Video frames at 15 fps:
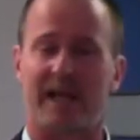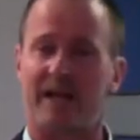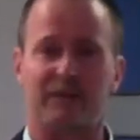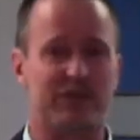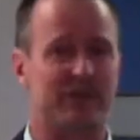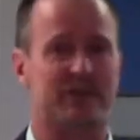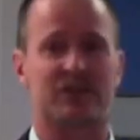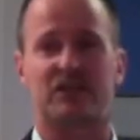
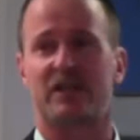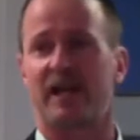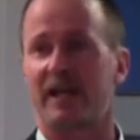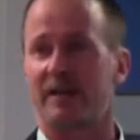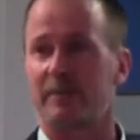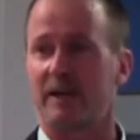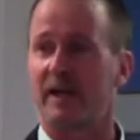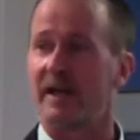I'd feel
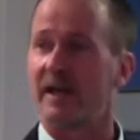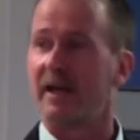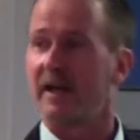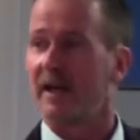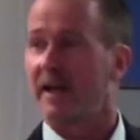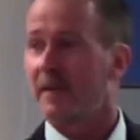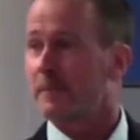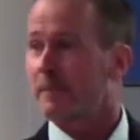shame.
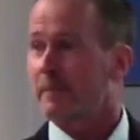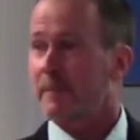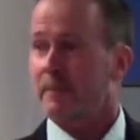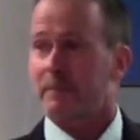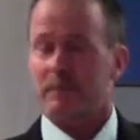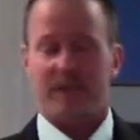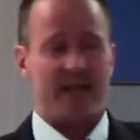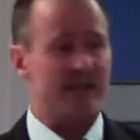
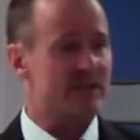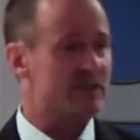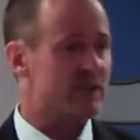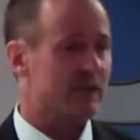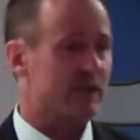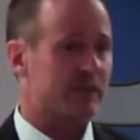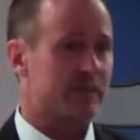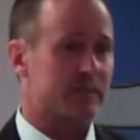And
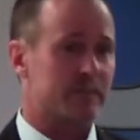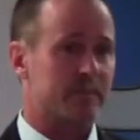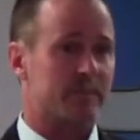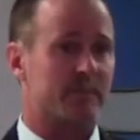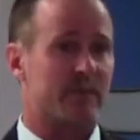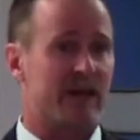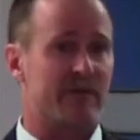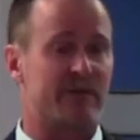so
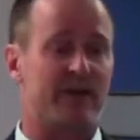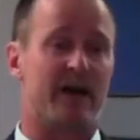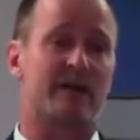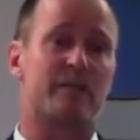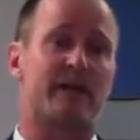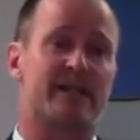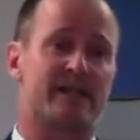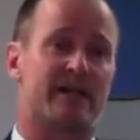I
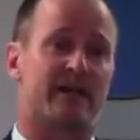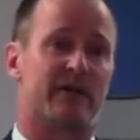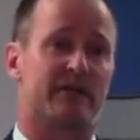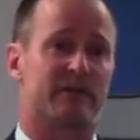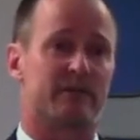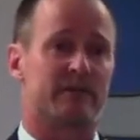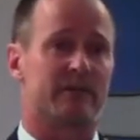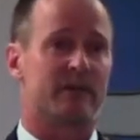found
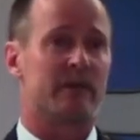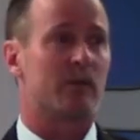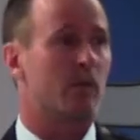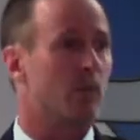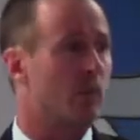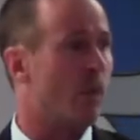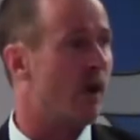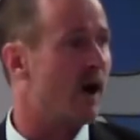myself
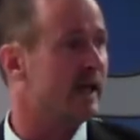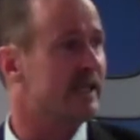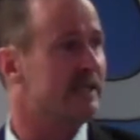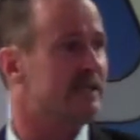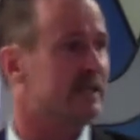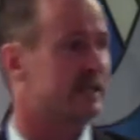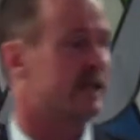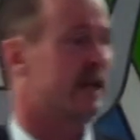wanting
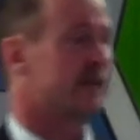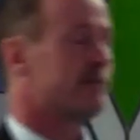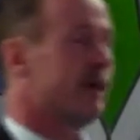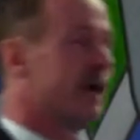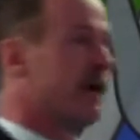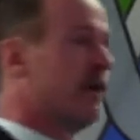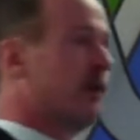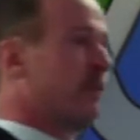to cut
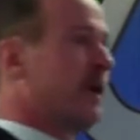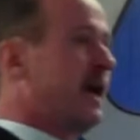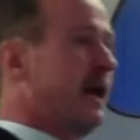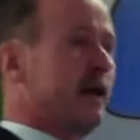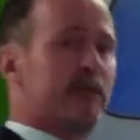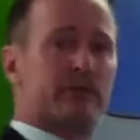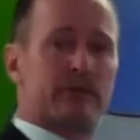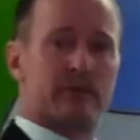my own
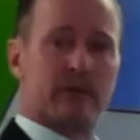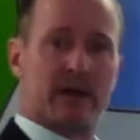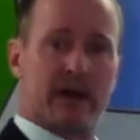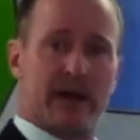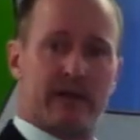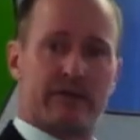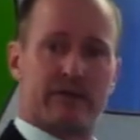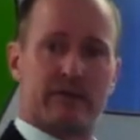path through
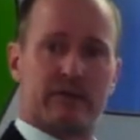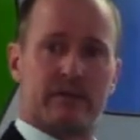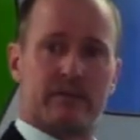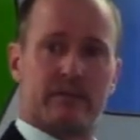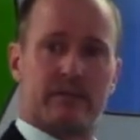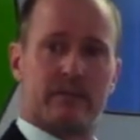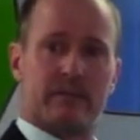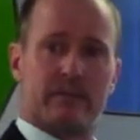life,
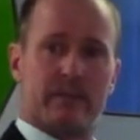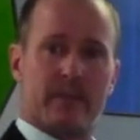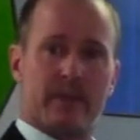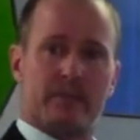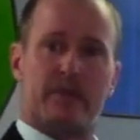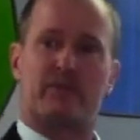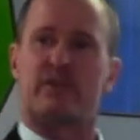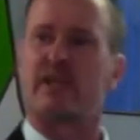
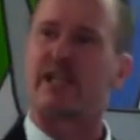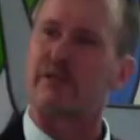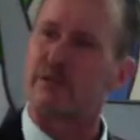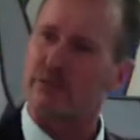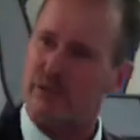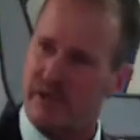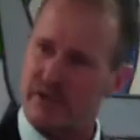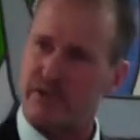but feeling
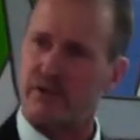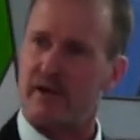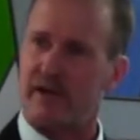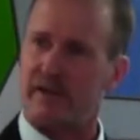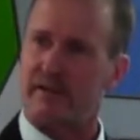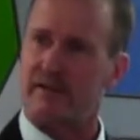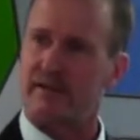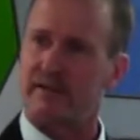
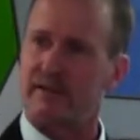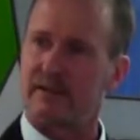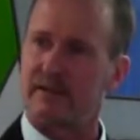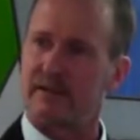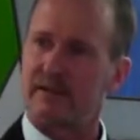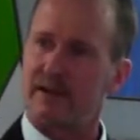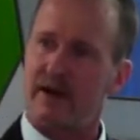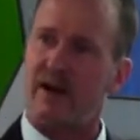frustrated,
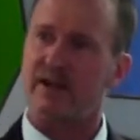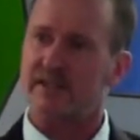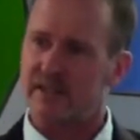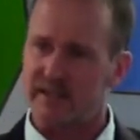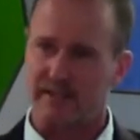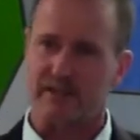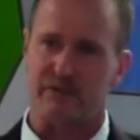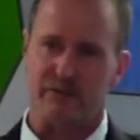
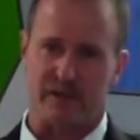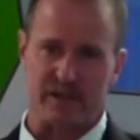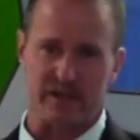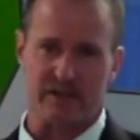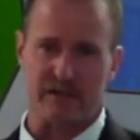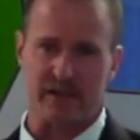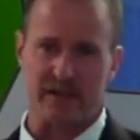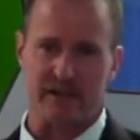constantly
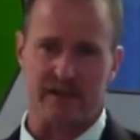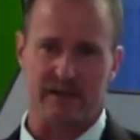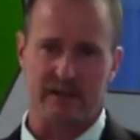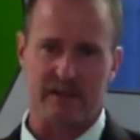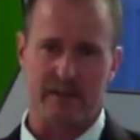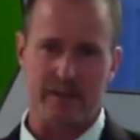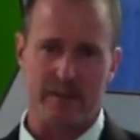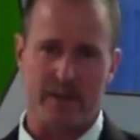frustrated.
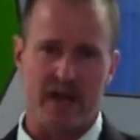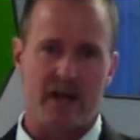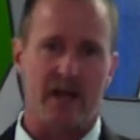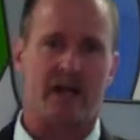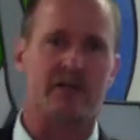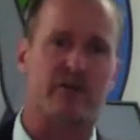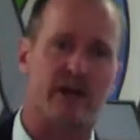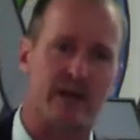
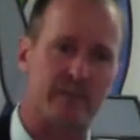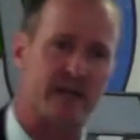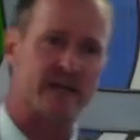I'd find